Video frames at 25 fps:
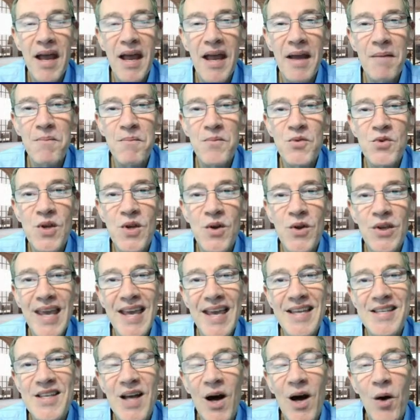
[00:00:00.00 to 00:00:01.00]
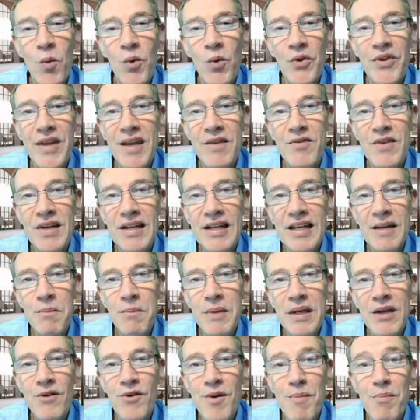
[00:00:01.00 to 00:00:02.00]
So yes, I will definitely
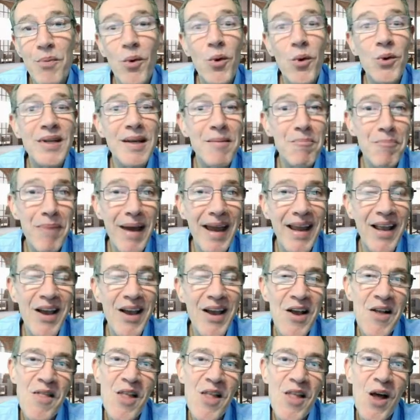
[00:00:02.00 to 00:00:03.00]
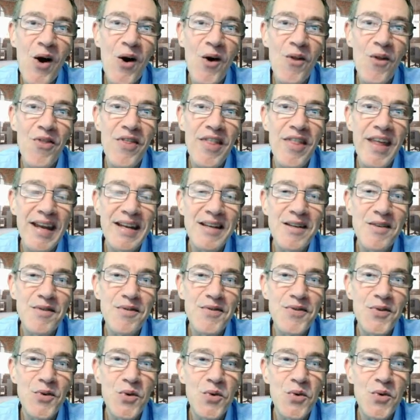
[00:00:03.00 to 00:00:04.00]
be reporting back on that
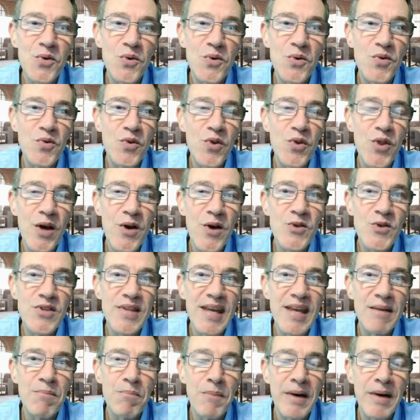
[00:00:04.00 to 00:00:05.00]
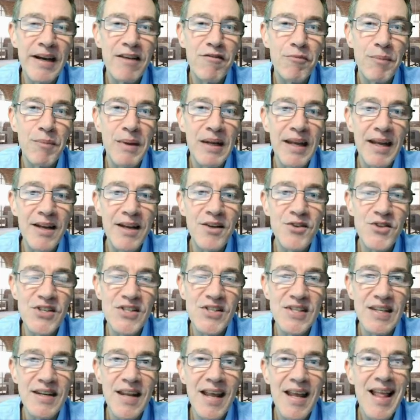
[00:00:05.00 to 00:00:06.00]
for those that might have been
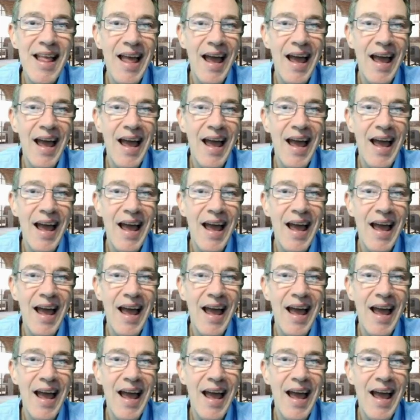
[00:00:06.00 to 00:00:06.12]
interested,